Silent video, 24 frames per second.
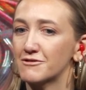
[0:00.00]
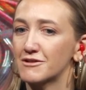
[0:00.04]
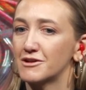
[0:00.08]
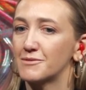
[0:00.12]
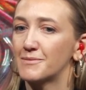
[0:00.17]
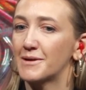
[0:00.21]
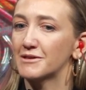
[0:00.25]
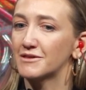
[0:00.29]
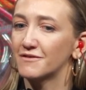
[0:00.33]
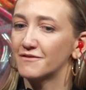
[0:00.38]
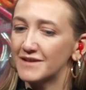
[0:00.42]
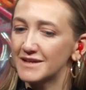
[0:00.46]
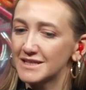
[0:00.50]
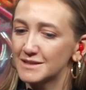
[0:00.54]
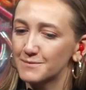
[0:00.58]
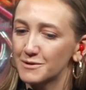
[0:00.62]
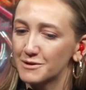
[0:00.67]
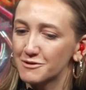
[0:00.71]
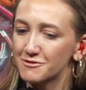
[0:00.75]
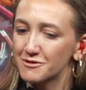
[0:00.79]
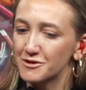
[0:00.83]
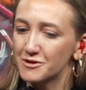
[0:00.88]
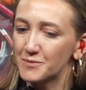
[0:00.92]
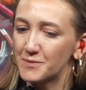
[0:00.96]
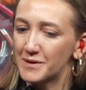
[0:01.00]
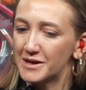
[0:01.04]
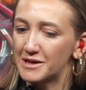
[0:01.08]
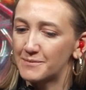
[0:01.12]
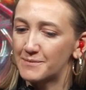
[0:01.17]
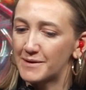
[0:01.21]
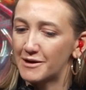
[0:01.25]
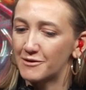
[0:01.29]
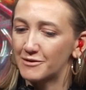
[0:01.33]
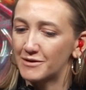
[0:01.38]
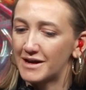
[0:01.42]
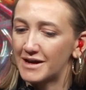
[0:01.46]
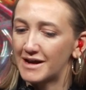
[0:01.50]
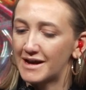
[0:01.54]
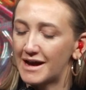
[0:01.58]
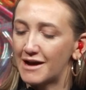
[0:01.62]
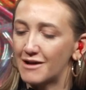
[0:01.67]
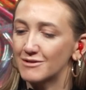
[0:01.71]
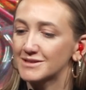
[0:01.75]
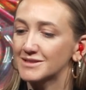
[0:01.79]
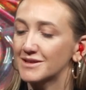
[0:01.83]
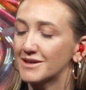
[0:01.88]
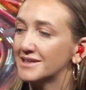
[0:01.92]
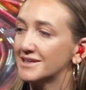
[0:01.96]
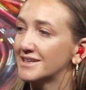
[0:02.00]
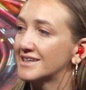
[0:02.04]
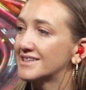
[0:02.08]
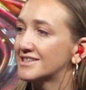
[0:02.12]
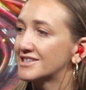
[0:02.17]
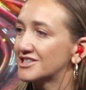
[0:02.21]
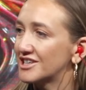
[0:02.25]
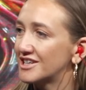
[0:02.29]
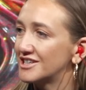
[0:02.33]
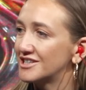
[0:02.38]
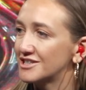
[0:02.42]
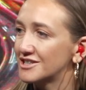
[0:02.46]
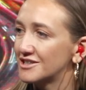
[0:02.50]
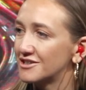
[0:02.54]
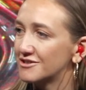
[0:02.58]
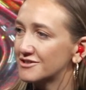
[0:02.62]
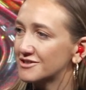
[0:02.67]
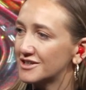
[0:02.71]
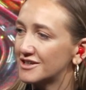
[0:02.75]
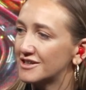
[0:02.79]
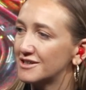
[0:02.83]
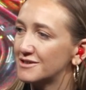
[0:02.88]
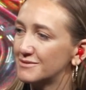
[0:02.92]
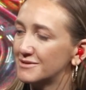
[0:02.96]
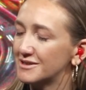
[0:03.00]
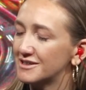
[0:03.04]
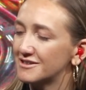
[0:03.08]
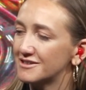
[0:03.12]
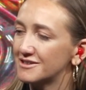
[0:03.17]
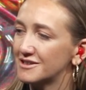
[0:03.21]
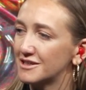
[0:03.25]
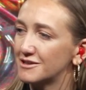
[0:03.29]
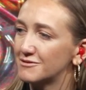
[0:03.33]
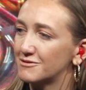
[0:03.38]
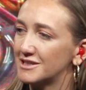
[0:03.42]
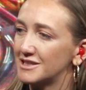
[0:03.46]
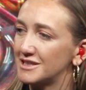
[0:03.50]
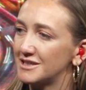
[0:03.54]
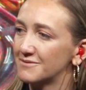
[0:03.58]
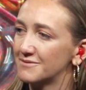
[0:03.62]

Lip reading: about the Facebook group and about how cycling has changed in your time here in the UAE?